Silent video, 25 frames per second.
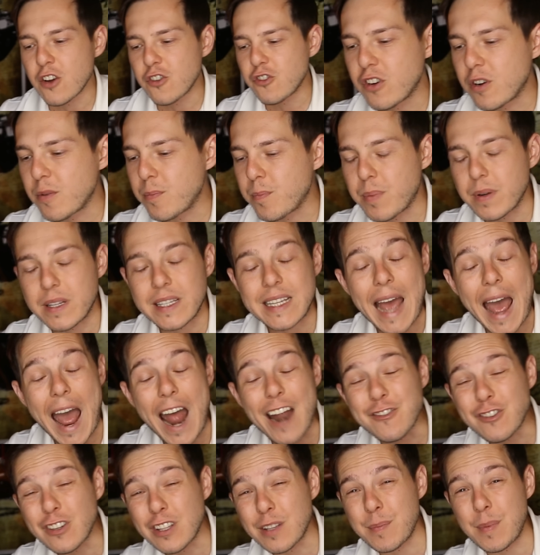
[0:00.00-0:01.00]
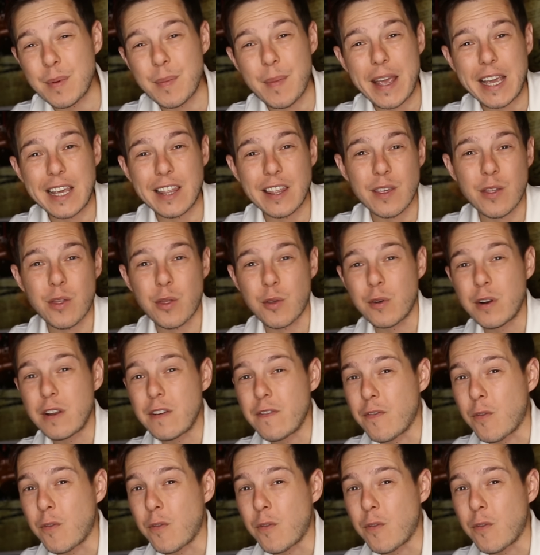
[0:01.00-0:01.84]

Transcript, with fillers: She could potentially be making like $30,